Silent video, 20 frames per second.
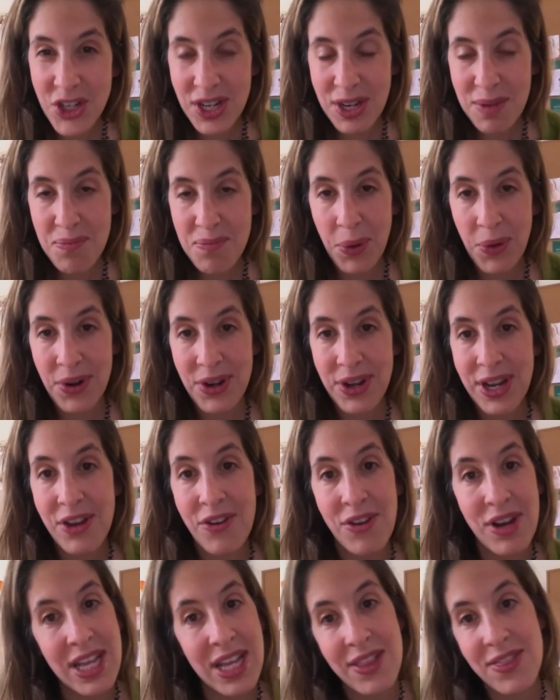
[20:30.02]
an important
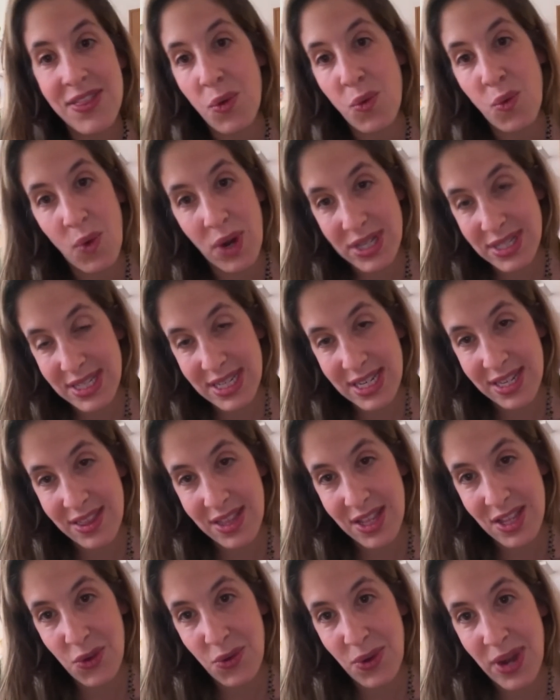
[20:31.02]
ingredient that wasn't in
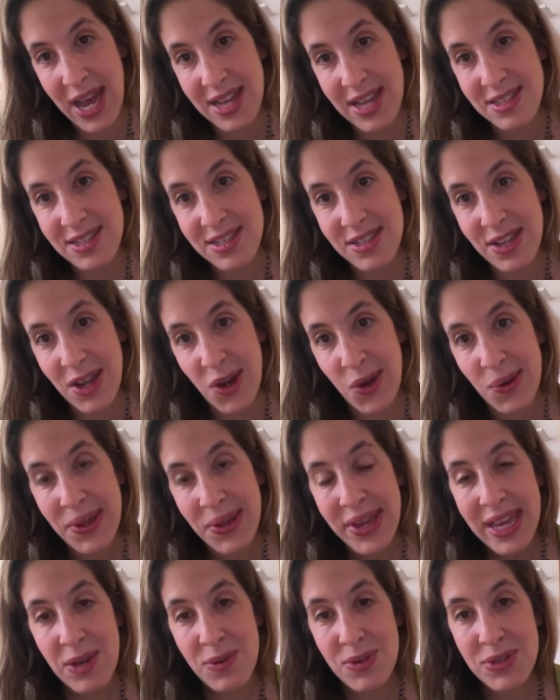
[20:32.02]
the US. So
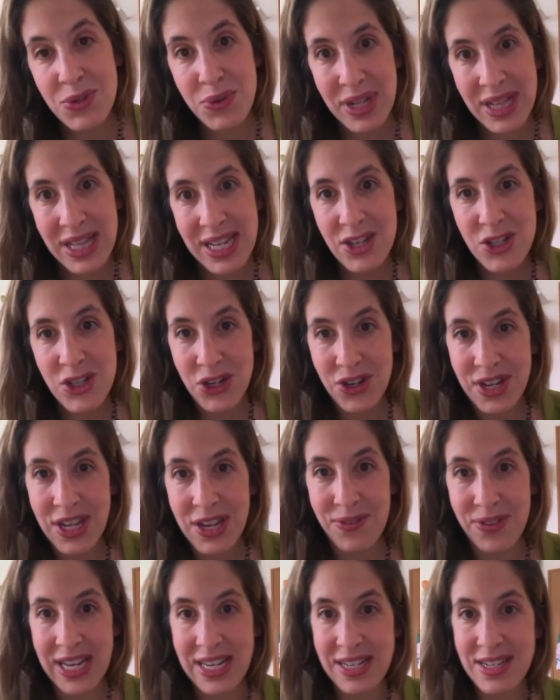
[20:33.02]
it was really a journey
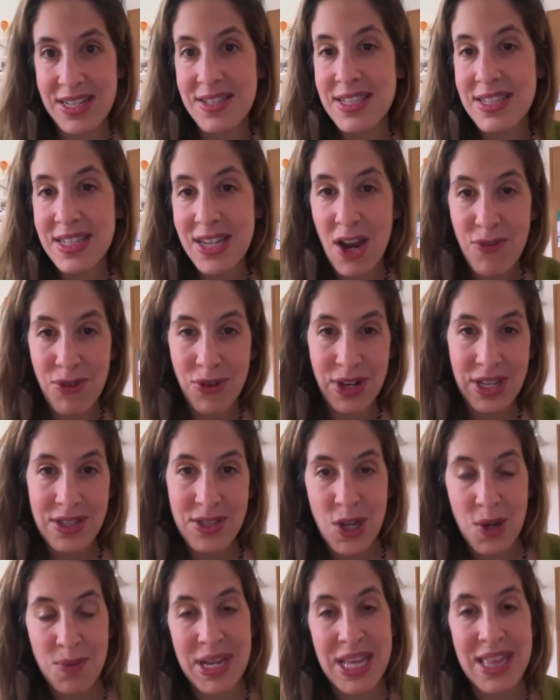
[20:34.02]
of like discovering
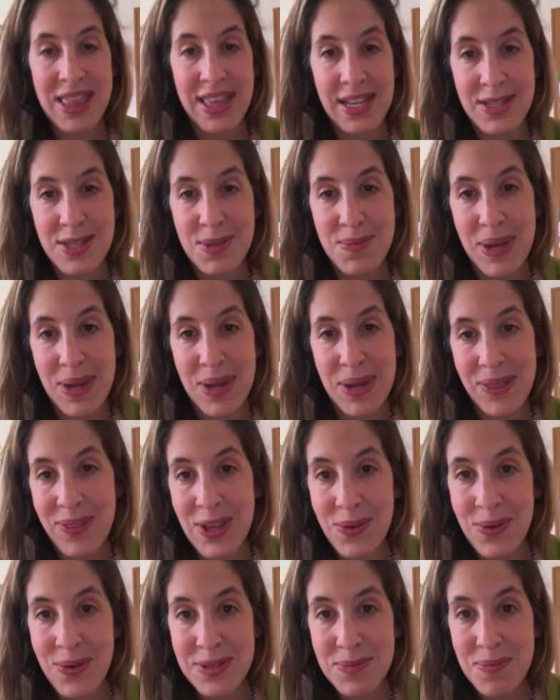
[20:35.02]
so many things about the
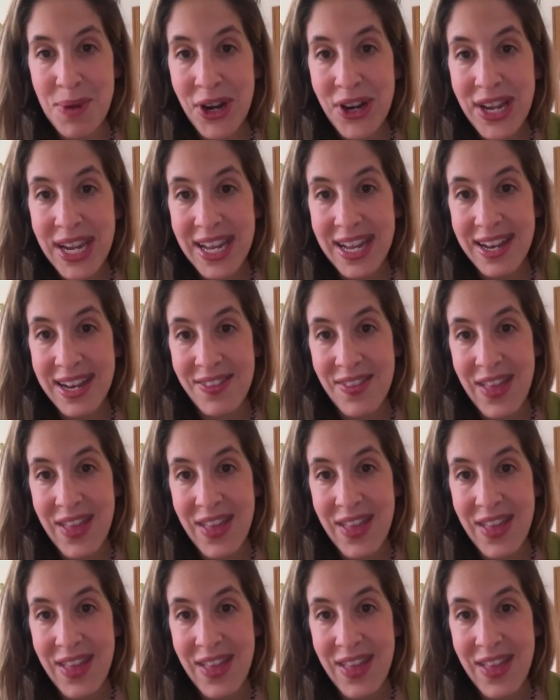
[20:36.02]
US market and